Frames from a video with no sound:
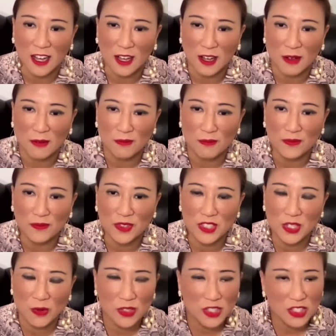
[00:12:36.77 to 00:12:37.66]
Um,
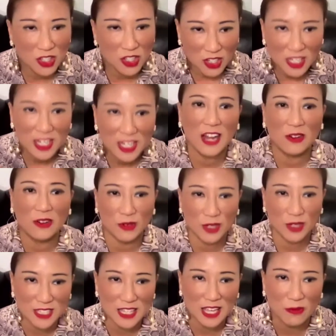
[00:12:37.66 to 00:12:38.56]
so in certain
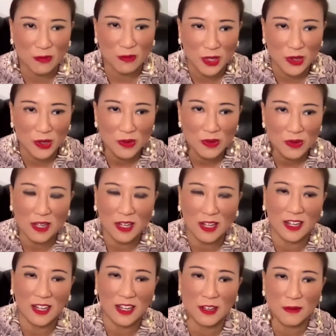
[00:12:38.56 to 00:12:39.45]
categories they will,
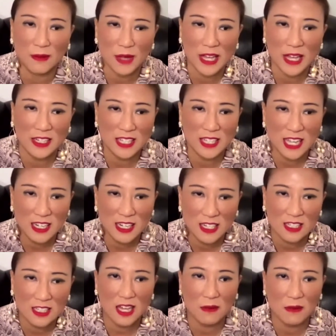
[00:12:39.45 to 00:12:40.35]
um, and again
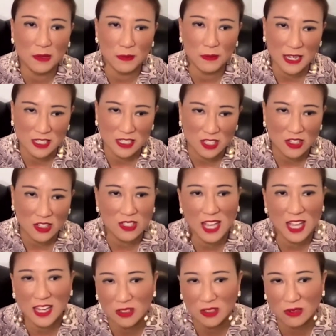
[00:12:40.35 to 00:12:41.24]
it comes back to those
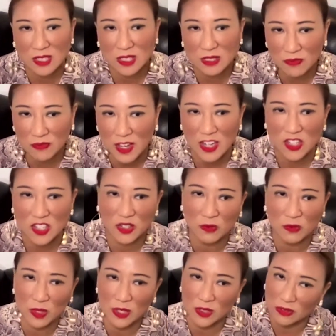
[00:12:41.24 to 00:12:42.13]
categories in
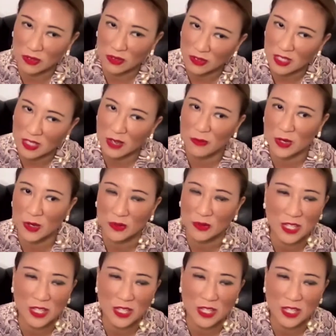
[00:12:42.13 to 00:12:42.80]
fashion whether or not they will.